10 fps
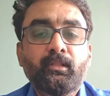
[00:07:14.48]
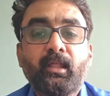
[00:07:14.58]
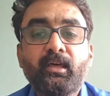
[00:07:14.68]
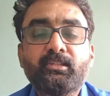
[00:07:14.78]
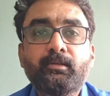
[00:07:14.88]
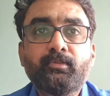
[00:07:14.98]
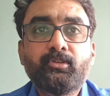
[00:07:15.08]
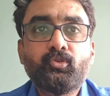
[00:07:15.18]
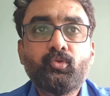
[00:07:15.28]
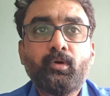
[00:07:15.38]
The last step
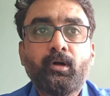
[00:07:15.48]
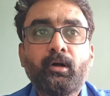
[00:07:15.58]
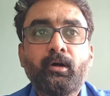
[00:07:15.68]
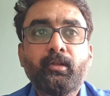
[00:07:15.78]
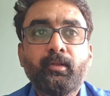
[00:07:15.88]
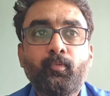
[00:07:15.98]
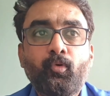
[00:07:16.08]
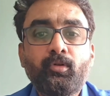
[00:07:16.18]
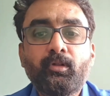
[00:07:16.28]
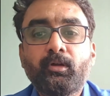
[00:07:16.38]
is to
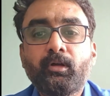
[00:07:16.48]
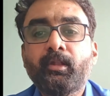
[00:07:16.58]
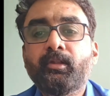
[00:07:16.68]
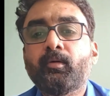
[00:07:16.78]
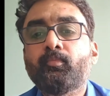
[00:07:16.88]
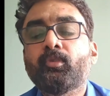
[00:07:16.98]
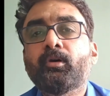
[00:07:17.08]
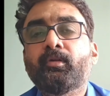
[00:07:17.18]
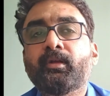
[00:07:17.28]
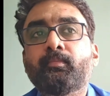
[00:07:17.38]
report and
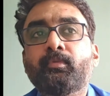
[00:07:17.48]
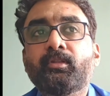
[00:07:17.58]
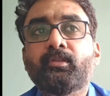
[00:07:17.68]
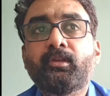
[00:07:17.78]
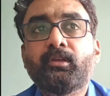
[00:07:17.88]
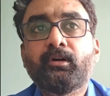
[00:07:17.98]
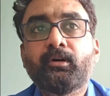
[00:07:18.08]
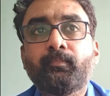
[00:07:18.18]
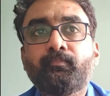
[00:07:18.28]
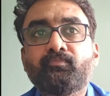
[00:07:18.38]
recommend
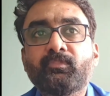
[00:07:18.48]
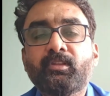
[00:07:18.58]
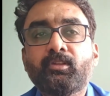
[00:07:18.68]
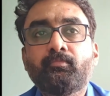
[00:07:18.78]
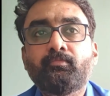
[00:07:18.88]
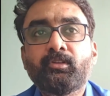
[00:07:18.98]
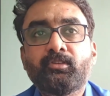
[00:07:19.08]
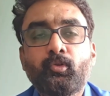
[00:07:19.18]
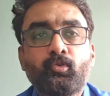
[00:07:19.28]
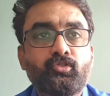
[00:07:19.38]
the
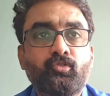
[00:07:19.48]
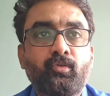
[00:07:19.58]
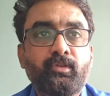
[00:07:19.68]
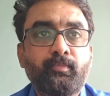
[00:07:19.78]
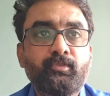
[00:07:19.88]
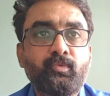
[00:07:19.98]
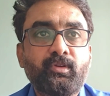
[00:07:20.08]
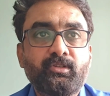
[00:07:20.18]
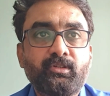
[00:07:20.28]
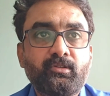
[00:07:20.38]
solution or the
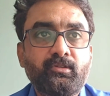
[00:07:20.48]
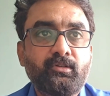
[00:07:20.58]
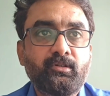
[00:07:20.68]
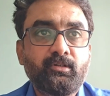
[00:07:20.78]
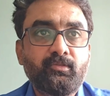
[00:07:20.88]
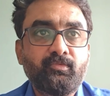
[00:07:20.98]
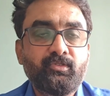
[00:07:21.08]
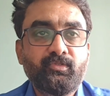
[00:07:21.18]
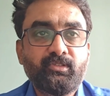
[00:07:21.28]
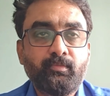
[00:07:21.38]
observation
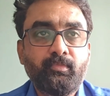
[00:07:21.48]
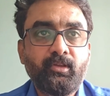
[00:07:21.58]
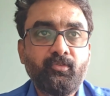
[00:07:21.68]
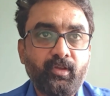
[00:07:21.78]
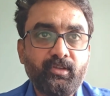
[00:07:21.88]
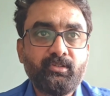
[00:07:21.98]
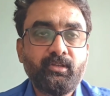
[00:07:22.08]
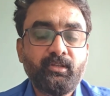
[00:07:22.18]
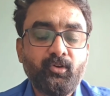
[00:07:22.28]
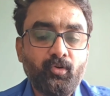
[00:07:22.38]
which are being raised
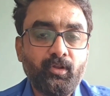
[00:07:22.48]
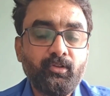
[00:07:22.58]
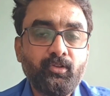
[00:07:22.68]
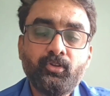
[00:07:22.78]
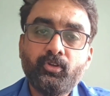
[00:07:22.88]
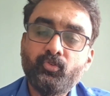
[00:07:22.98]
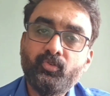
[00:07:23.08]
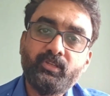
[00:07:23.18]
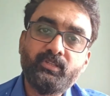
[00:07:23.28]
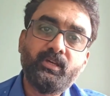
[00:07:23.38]
in the audit.
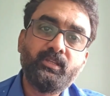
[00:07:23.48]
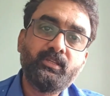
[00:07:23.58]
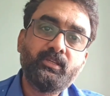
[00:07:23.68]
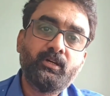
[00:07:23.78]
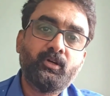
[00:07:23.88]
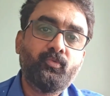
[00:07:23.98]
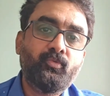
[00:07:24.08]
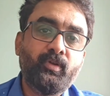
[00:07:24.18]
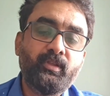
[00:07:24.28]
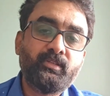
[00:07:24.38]
So these are the
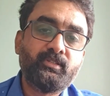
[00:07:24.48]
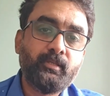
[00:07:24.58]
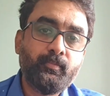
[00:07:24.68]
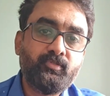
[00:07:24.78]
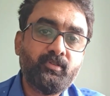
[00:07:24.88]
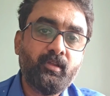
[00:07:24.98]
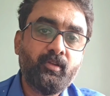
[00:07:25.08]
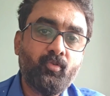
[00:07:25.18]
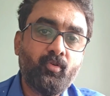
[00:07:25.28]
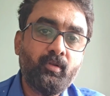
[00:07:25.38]
various steps
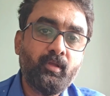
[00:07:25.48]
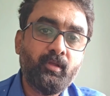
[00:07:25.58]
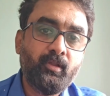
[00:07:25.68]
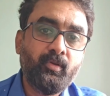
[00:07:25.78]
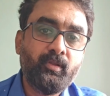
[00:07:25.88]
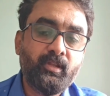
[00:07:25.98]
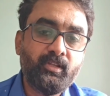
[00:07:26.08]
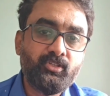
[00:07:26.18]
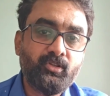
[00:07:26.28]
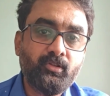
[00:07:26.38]
involved, in a
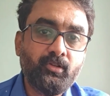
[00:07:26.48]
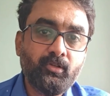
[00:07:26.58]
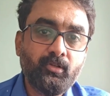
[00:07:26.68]
nutshell,